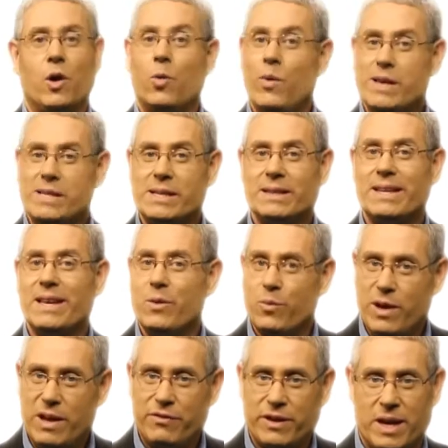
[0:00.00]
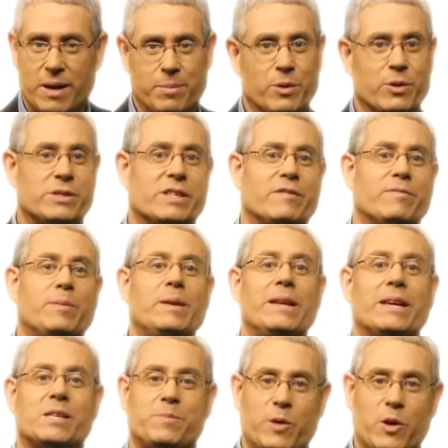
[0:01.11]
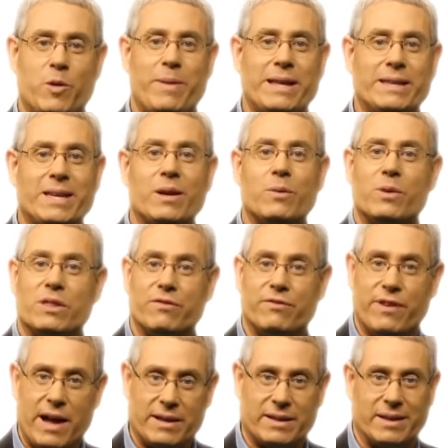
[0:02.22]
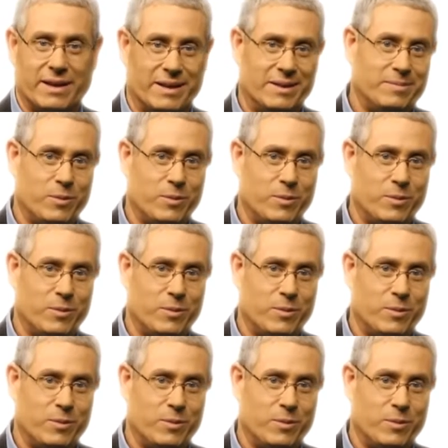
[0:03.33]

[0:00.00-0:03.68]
Recently, reef keepers have been experimenting with vodka,